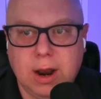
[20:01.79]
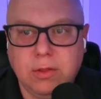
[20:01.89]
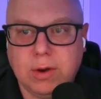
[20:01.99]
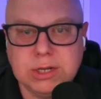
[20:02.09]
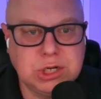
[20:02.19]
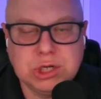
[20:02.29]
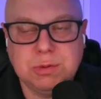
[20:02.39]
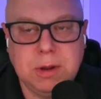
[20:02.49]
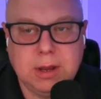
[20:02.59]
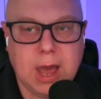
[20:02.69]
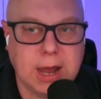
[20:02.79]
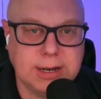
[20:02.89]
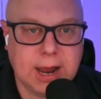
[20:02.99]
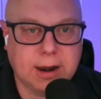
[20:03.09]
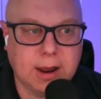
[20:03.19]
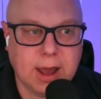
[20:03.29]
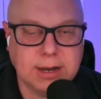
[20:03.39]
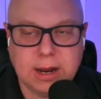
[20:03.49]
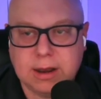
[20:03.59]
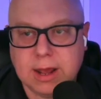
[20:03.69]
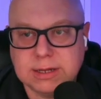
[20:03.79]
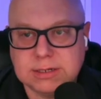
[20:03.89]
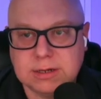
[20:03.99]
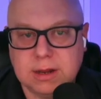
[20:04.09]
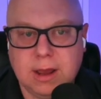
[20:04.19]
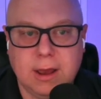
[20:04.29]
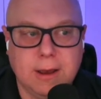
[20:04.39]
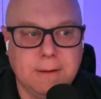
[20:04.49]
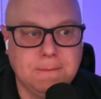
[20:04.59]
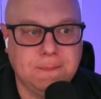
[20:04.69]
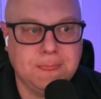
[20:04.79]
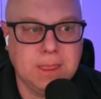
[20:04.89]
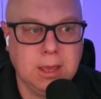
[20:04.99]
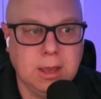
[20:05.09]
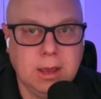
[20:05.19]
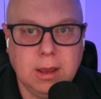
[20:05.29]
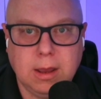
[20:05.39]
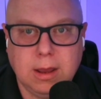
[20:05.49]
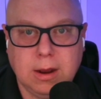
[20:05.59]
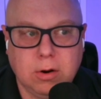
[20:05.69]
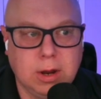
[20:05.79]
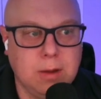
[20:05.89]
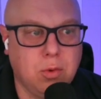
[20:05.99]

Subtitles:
Otherwise, just be contact us, or get